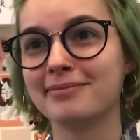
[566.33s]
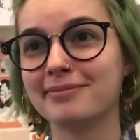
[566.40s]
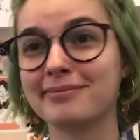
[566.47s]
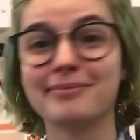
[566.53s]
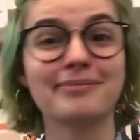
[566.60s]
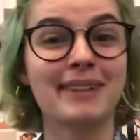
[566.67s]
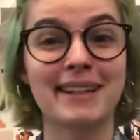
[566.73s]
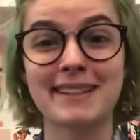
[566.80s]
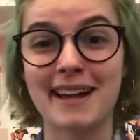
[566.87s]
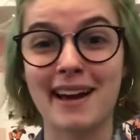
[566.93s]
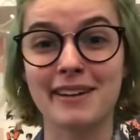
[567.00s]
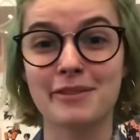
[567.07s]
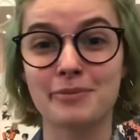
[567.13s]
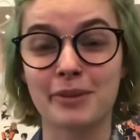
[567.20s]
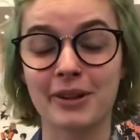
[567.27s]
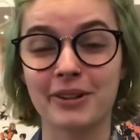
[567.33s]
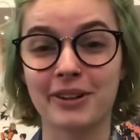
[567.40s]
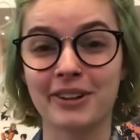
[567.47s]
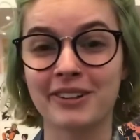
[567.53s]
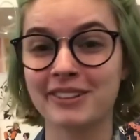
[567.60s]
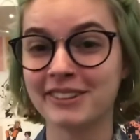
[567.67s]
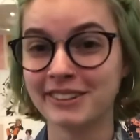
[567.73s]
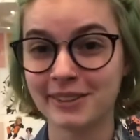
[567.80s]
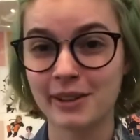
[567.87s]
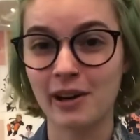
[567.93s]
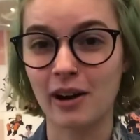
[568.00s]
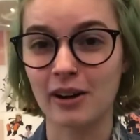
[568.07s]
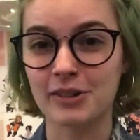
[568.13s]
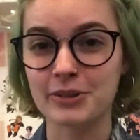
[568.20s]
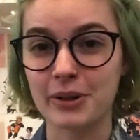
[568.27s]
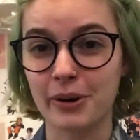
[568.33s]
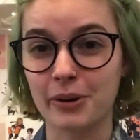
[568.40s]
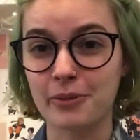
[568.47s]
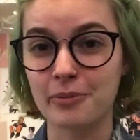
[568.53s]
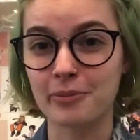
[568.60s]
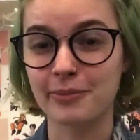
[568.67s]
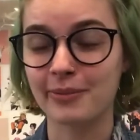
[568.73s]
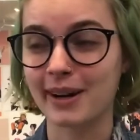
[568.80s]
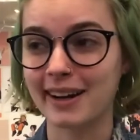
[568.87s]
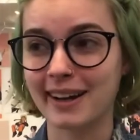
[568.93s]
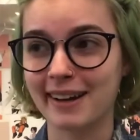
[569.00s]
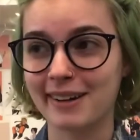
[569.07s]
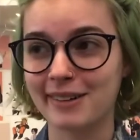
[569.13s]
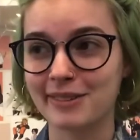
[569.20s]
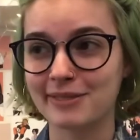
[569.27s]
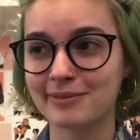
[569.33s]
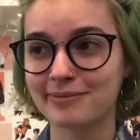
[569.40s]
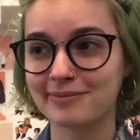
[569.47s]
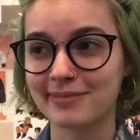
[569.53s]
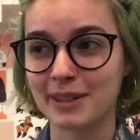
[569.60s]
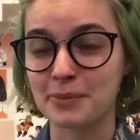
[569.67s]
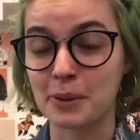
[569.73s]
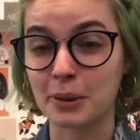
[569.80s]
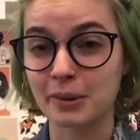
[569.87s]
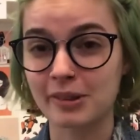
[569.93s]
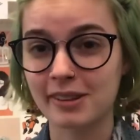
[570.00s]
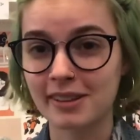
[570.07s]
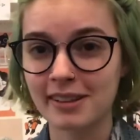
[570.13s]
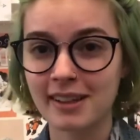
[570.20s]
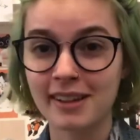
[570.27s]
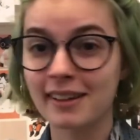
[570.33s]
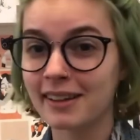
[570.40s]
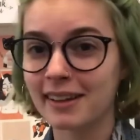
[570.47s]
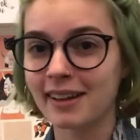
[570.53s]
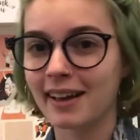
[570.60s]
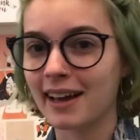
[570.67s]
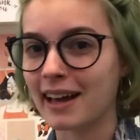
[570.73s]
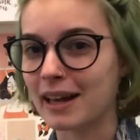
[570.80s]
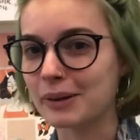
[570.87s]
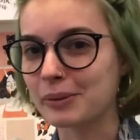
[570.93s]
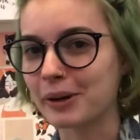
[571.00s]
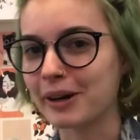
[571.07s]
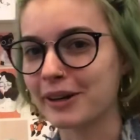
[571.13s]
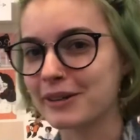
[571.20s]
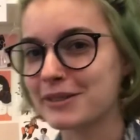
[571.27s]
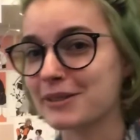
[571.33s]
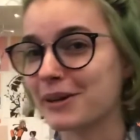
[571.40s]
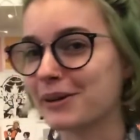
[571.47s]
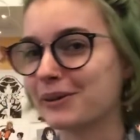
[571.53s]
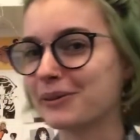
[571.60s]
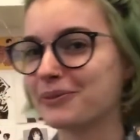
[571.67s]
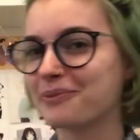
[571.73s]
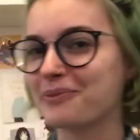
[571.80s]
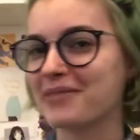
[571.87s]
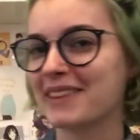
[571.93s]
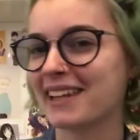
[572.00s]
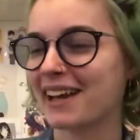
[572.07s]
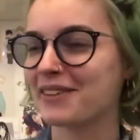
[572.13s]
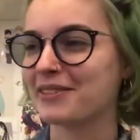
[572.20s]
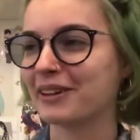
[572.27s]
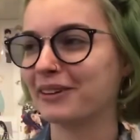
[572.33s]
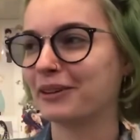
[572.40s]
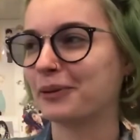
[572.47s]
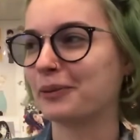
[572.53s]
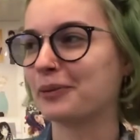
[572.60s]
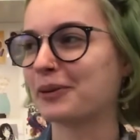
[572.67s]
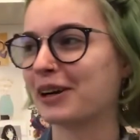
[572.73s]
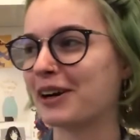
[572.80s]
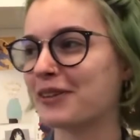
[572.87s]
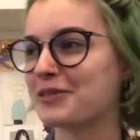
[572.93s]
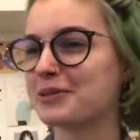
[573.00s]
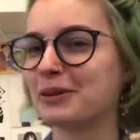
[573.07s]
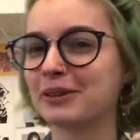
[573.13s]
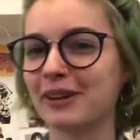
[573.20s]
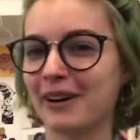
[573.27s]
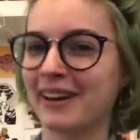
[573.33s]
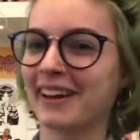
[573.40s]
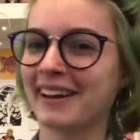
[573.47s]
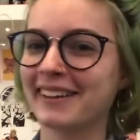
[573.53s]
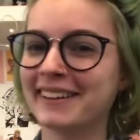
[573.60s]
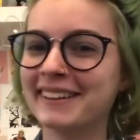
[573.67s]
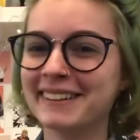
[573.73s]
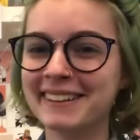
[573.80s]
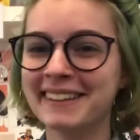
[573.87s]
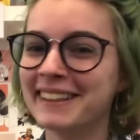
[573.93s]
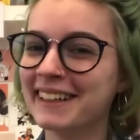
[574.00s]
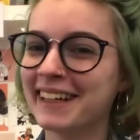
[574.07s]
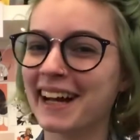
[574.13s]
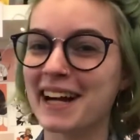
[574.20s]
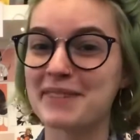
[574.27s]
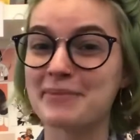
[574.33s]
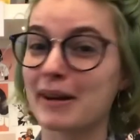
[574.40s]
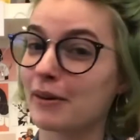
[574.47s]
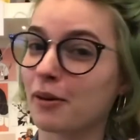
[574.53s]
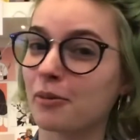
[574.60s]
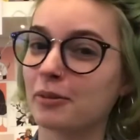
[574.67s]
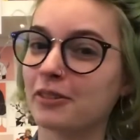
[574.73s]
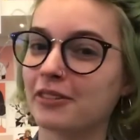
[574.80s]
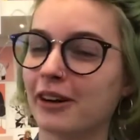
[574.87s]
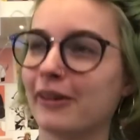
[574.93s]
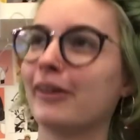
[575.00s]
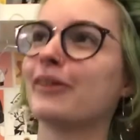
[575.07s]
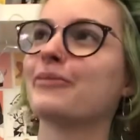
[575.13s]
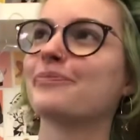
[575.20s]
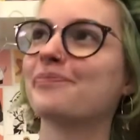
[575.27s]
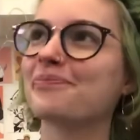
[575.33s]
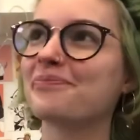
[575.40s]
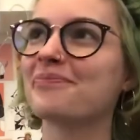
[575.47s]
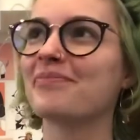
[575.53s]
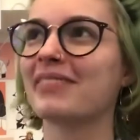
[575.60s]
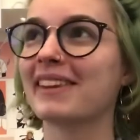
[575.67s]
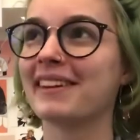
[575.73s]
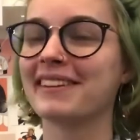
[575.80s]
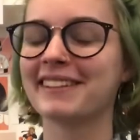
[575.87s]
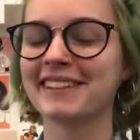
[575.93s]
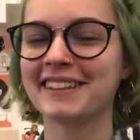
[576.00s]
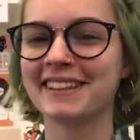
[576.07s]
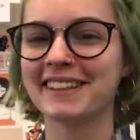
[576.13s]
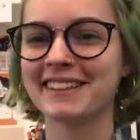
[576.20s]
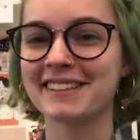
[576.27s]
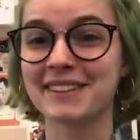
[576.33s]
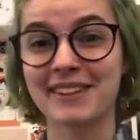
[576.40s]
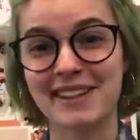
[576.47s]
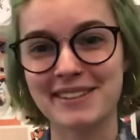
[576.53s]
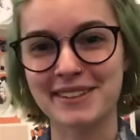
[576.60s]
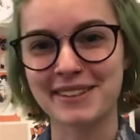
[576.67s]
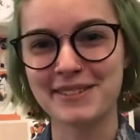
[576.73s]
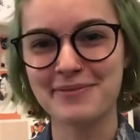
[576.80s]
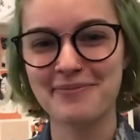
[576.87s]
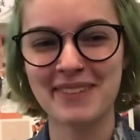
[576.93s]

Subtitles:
My dad and brother aren't home right now. They're both at work, so I feel a little bit more comfortable talking at my normal volume. So that's good.